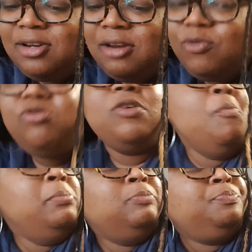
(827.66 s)
Indian.
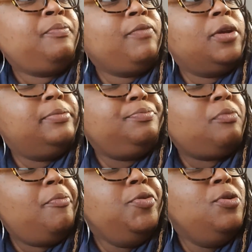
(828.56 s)
Yes, we're gonna have
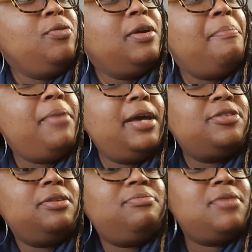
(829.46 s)
that. Girl. You can
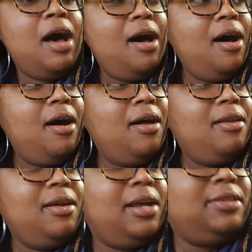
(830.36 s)
make some
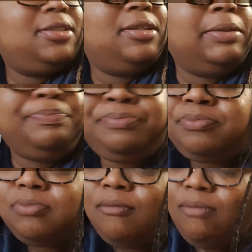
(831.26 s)
dal and some.
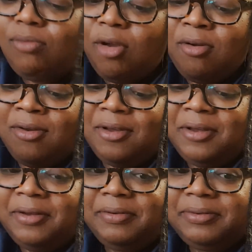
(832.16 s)
Well, that
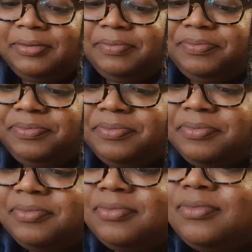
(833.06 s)
means some lentils, girl.
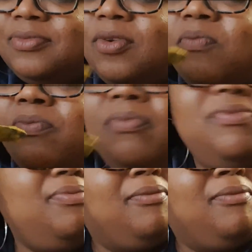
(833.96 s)
Mm.